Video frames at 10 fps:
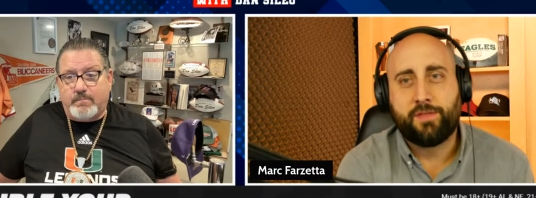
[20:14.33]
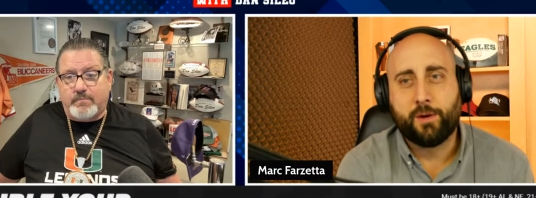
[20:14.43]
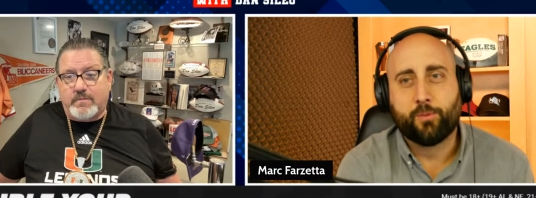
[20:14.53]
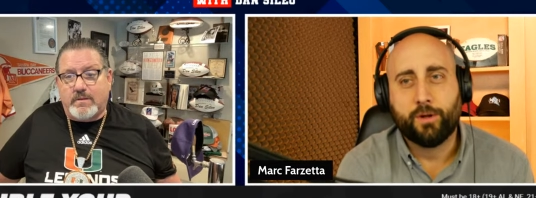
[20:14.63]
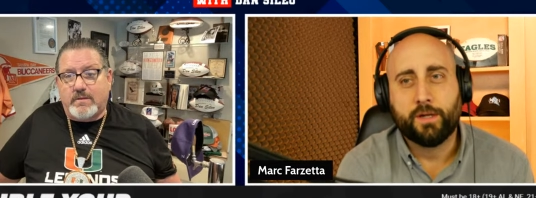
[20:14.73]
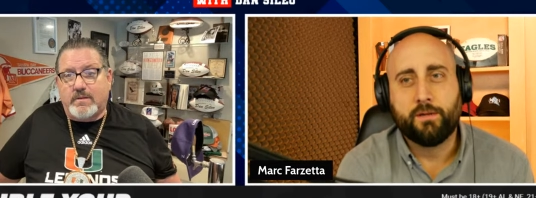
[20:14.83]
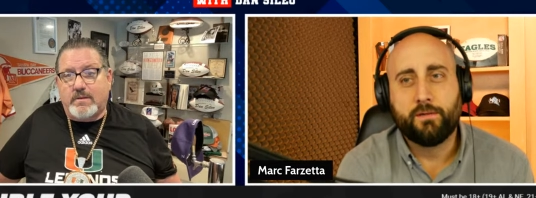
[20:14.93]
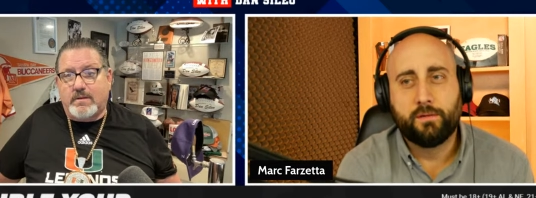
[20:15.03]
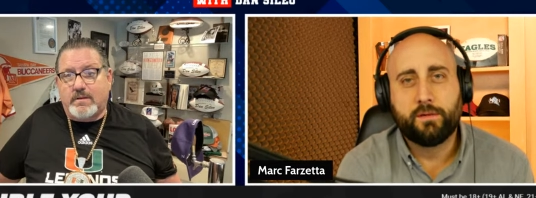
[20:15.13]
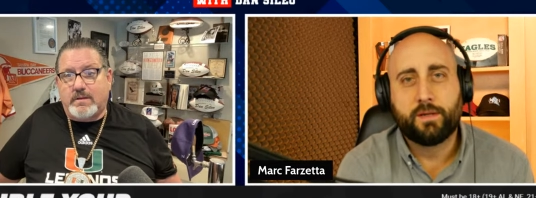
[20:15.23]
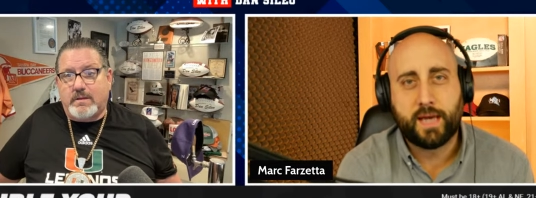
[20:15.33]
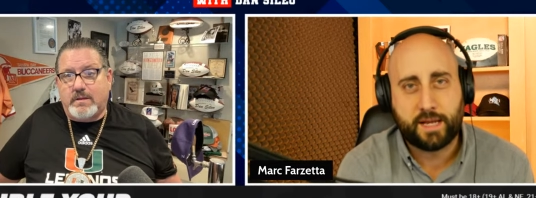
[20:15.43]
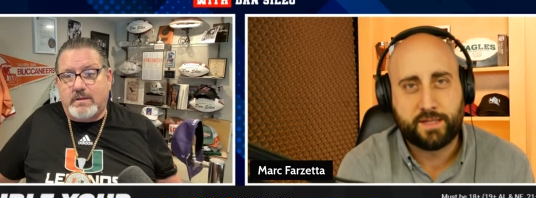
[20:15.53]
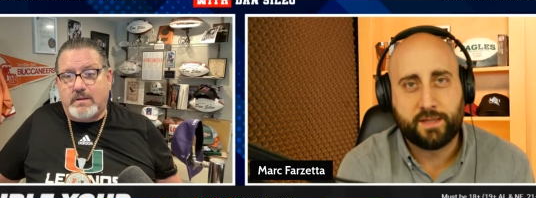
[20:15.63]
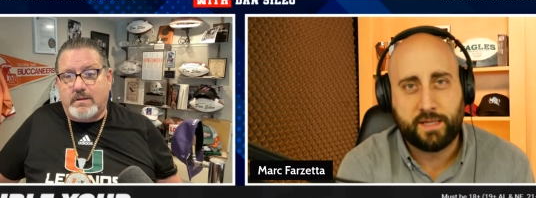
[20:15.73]
Speaker 1: really
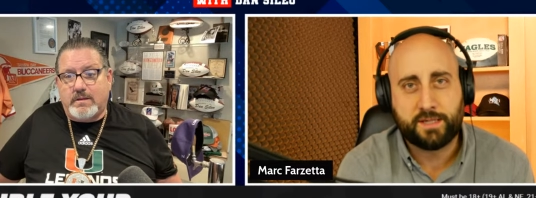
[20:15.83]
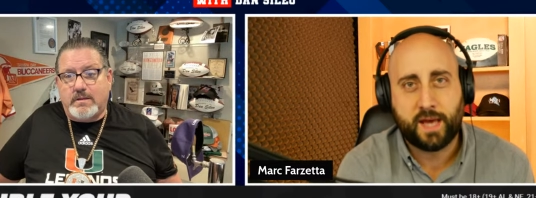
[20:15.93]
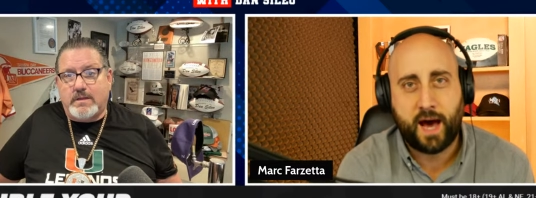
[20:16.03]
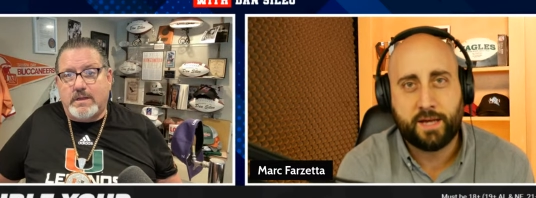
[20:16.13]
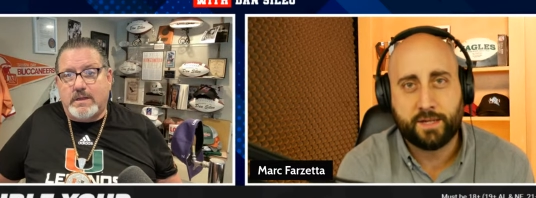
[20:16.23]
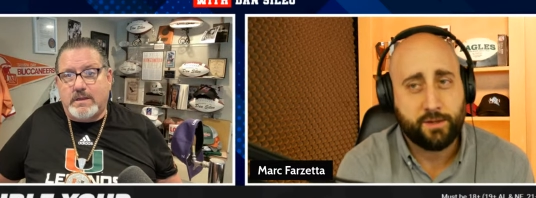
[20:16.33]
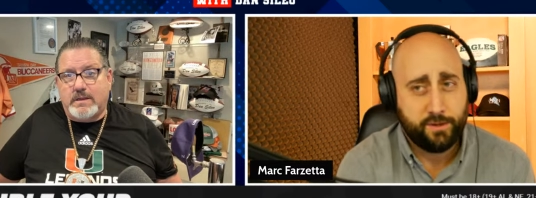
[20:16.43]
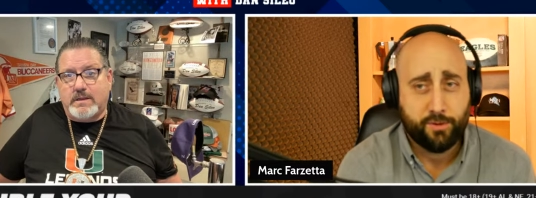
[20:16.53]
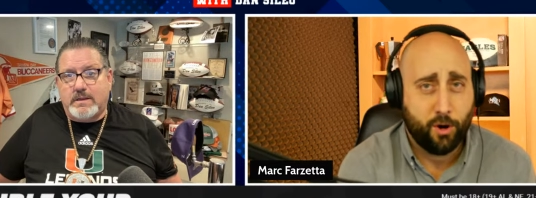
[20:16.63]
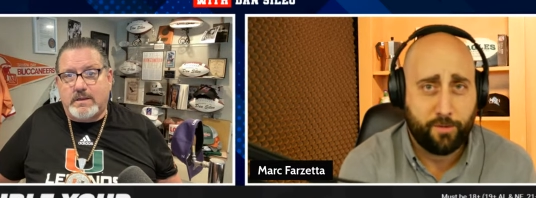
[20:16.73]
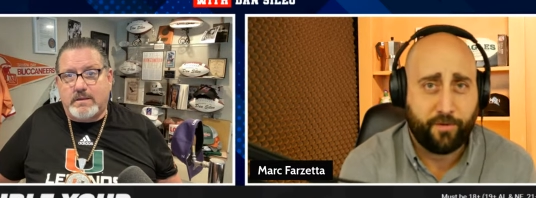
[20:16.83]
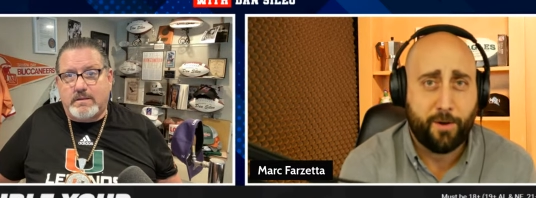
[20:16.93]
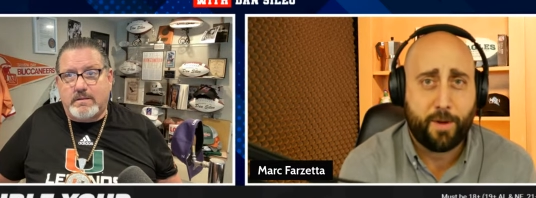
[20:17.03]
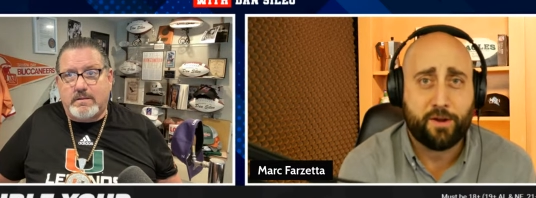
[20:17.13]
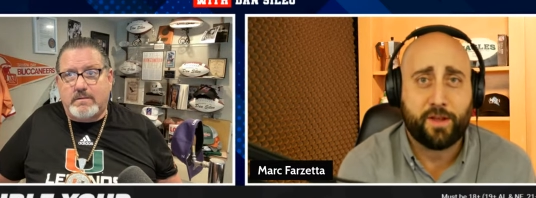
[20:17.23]
gets at these guys, and you know it far
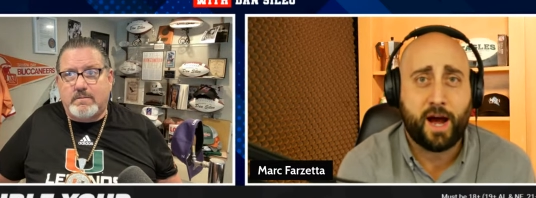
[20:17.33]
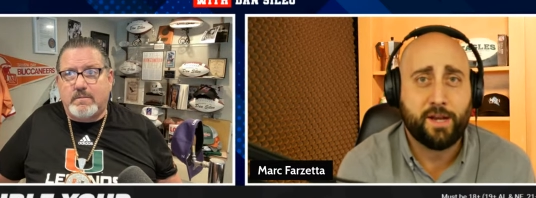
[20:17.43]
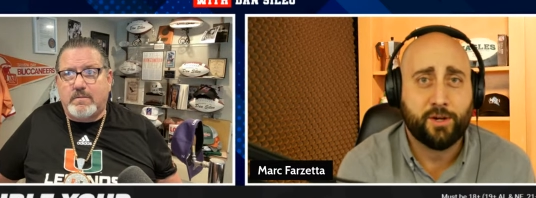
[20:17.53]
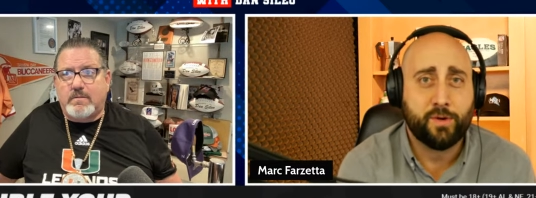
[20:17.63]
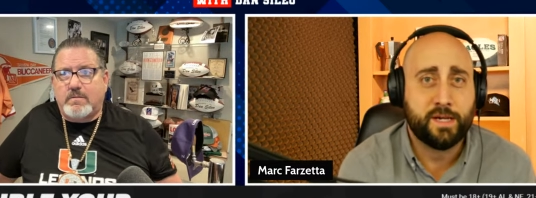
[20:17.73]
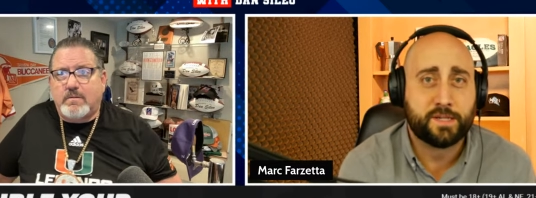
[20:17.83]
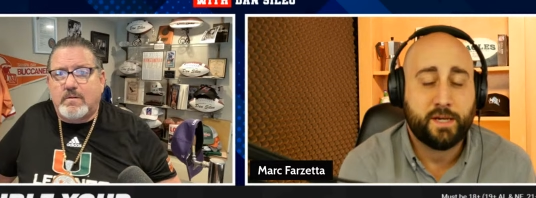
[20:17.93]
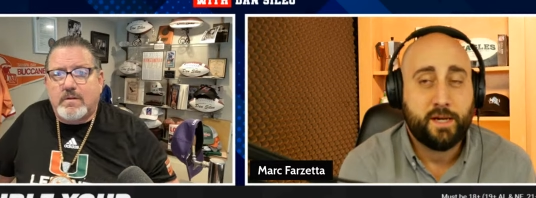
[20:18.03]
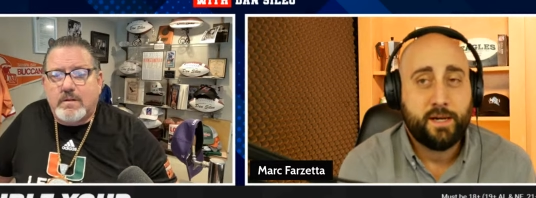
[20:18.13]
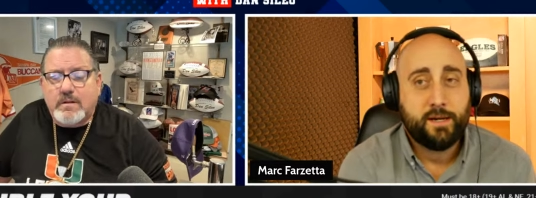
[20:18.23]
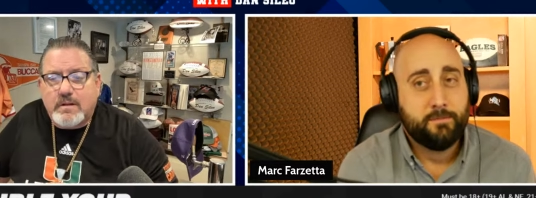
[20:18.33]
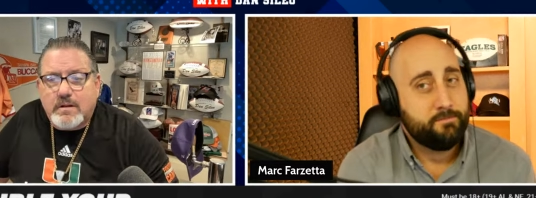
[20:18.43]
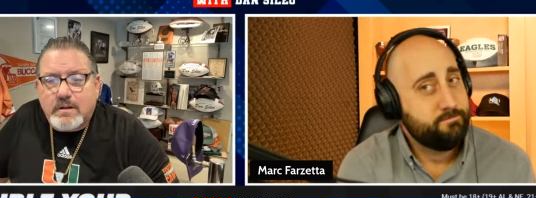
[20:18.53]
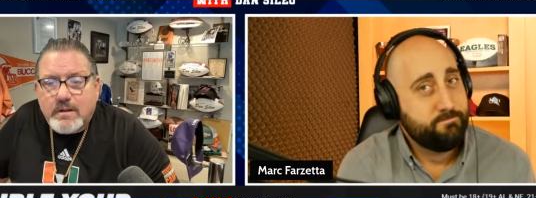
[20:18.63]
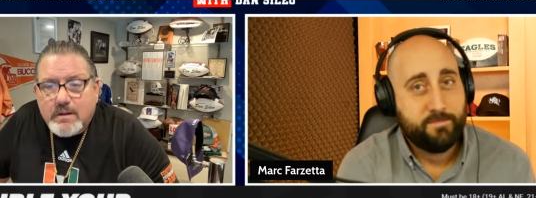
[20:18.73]
better than I do, is
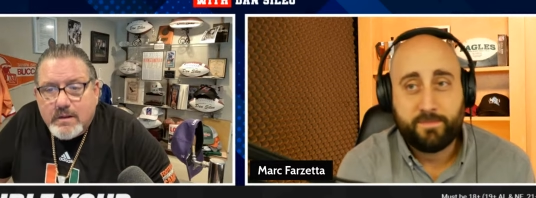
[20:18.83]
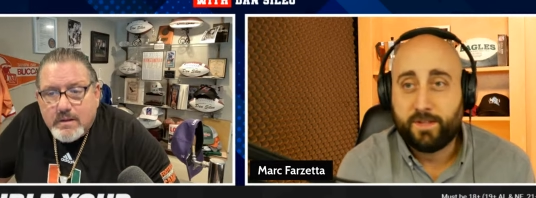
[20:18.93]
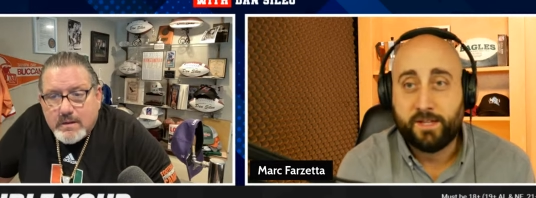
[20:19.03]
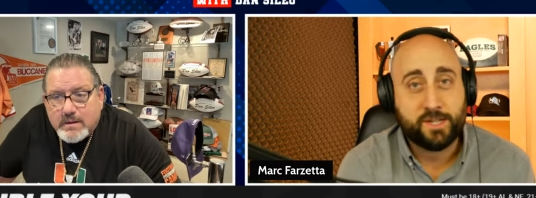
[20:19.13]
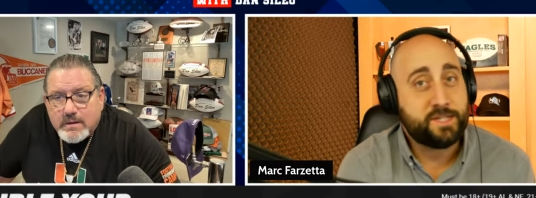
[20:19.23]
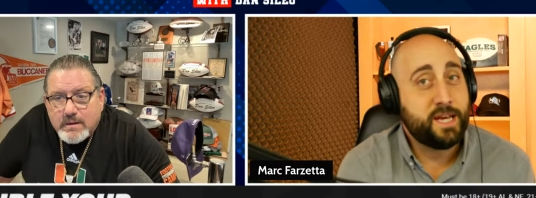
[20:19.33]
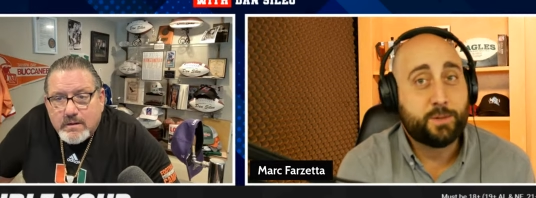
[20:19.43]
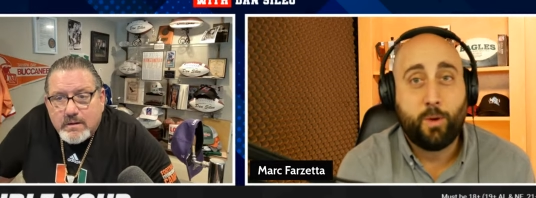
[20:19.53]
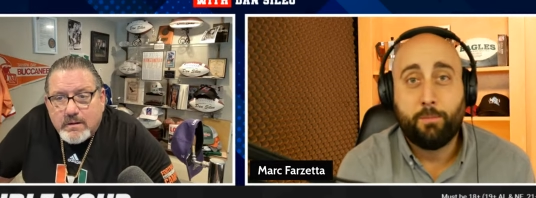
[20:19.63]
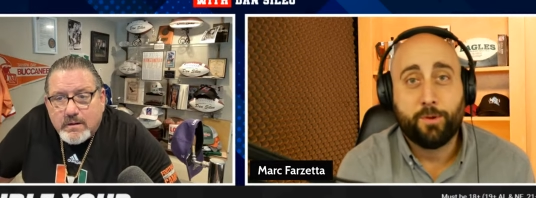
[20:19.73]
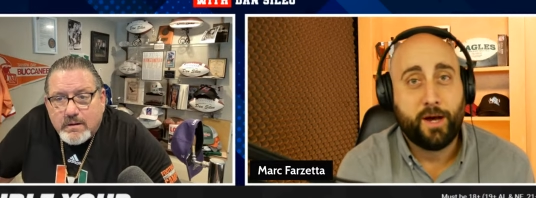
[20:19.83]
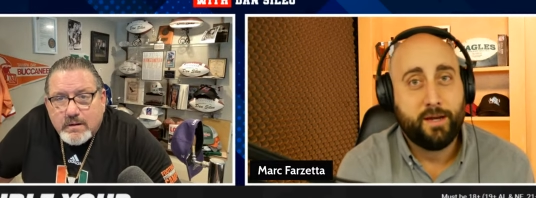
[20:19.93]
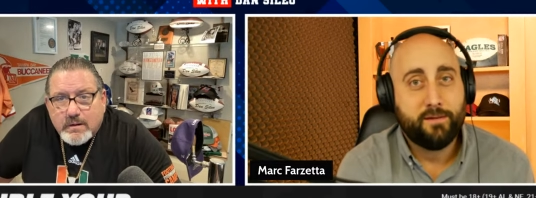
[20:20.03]
it just takes one play.